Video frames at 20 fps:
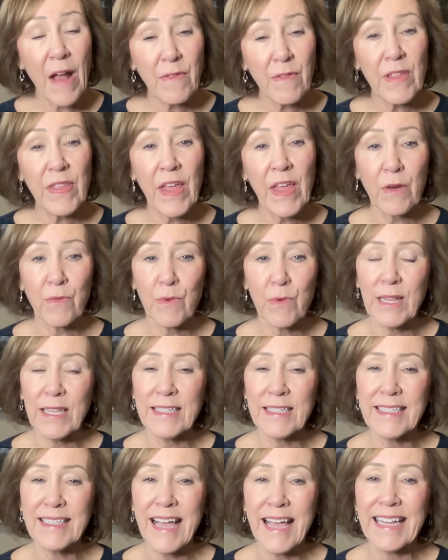everything real
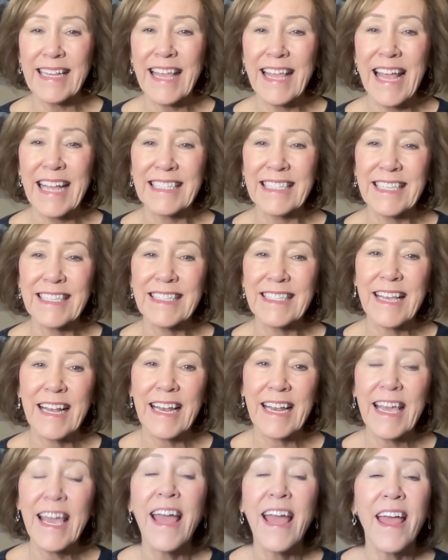estate in Kansas
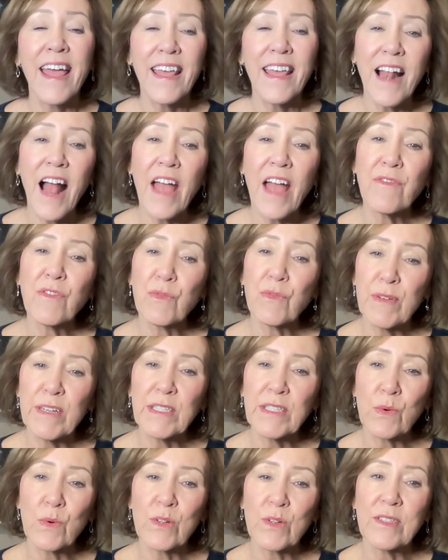City, and I have the
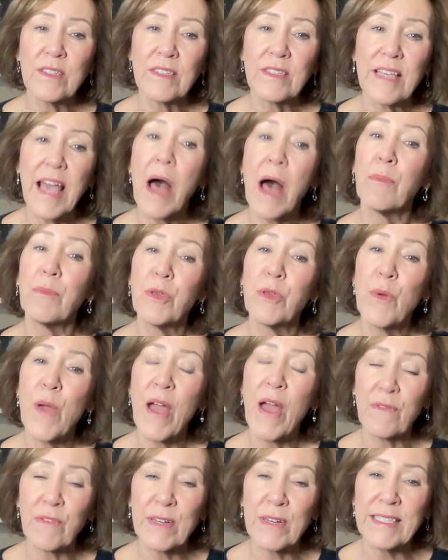resources to help you
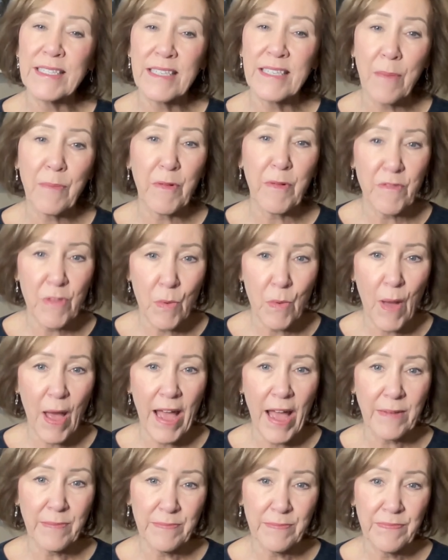every step of the
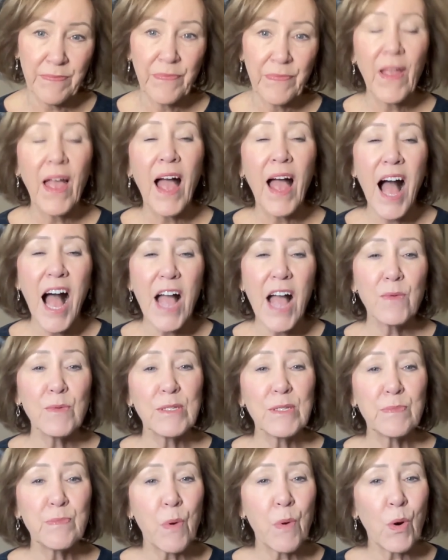way. I
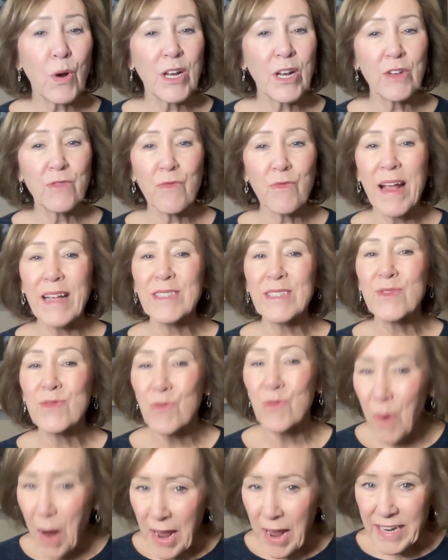was born and raised
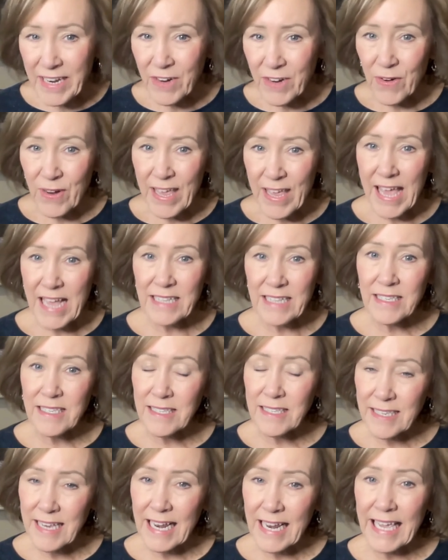right here in
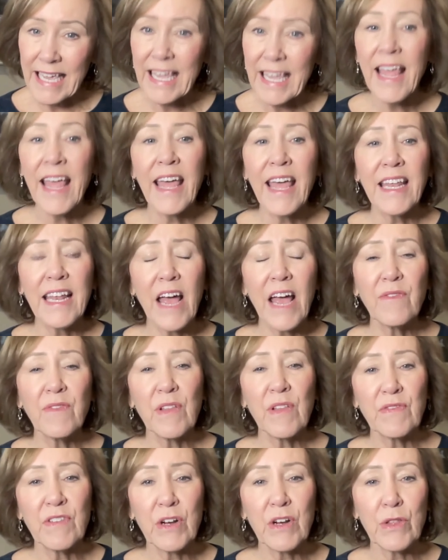Kansas City, and I've
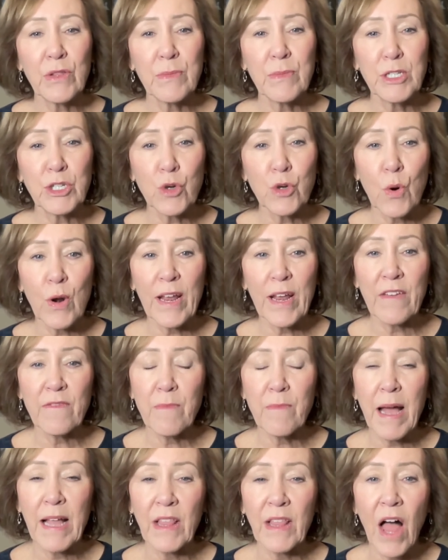lived here the majority of
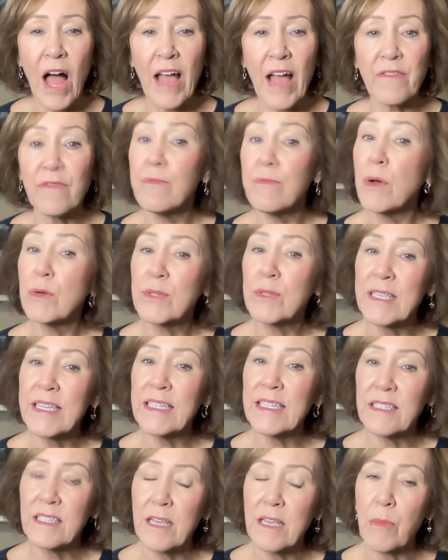my life, mostly
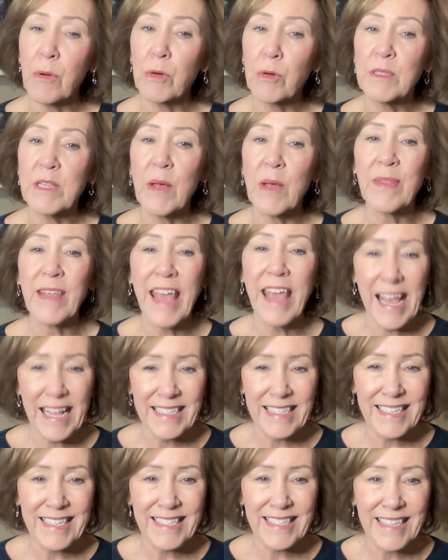in suburbs on the
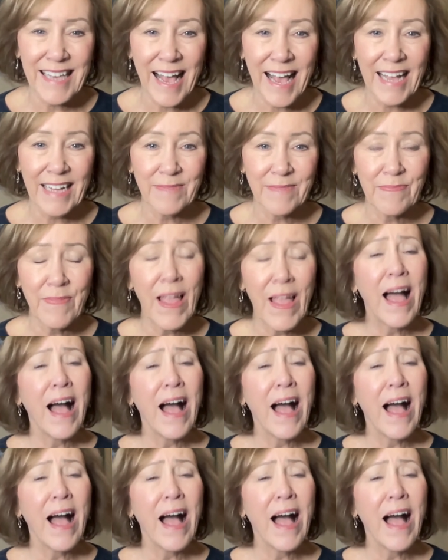Kansas side.